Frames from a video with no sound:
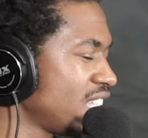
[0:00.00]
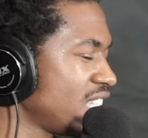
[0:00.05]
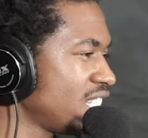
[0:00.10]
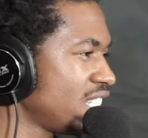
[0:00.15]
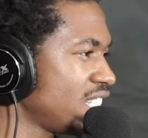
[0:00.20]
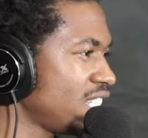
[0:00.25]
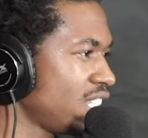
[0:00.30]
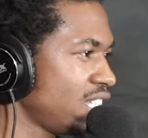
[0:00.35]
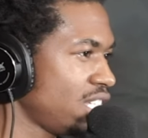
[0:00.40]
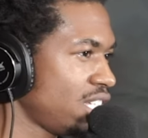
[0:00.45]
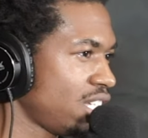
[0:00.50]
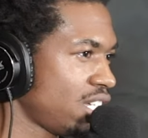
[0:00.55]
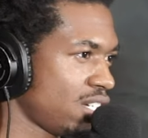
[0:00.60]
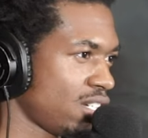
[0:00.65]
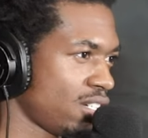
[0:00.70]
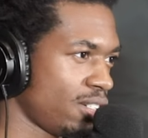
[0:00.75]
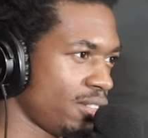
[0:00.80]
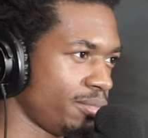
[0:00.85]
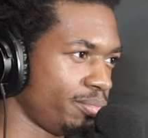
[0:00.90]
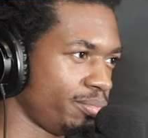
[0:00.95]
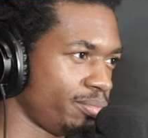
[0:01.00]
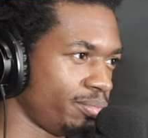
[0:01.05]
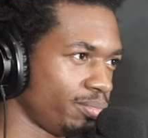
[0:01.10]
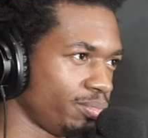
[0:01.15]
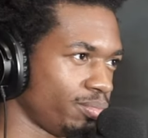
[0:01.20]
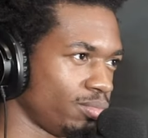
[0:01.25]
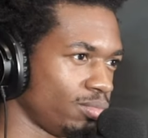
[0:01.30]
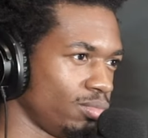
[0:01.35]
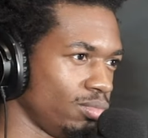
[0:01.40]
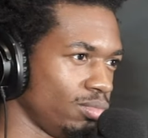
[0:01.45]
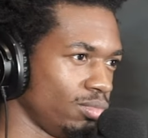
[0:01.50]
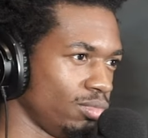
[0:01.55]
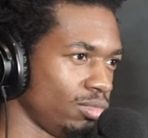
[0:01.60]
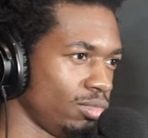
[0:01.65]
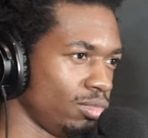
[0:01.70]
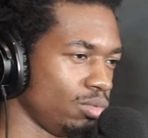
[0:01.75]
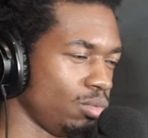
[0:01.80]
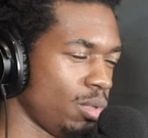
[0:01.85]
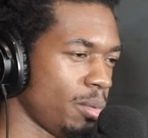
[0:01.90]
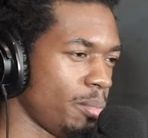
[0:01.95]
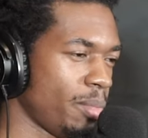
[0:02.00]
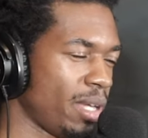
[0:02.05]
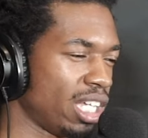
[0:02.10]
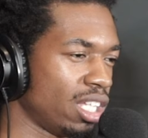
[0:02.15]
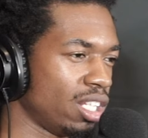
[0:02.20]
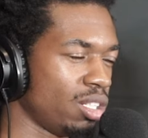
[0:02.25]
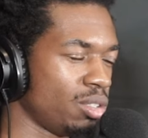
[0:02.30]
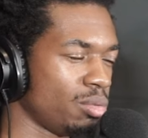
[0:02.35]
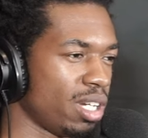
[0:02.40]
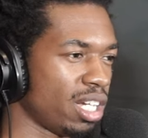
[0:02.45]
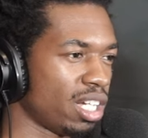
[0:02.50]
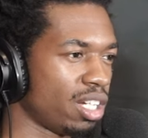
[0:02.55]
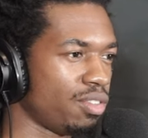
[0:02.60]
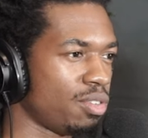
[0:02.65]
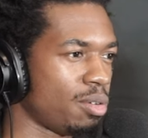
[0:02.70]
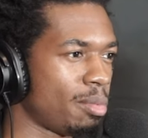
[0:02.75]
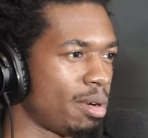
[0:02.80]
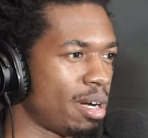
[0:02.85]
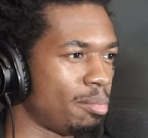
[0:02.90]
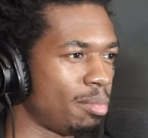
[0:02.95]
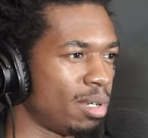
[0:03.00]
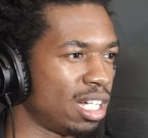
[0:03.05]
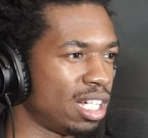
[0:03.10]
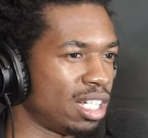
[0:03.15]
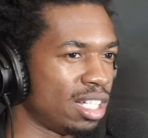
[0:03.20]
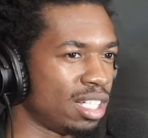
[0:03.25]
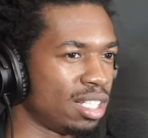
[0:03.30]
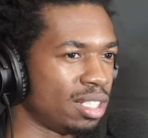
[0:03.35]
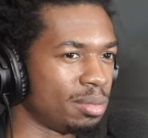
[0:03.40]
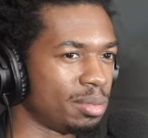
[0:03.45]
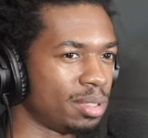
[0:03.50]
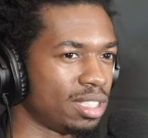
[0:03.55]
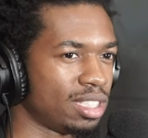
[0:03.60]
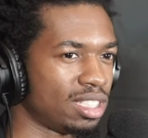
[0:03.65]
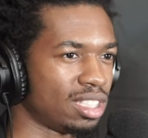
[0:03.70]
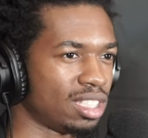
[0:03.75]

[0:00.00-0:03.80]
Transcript: See, we're making a record for my mom's.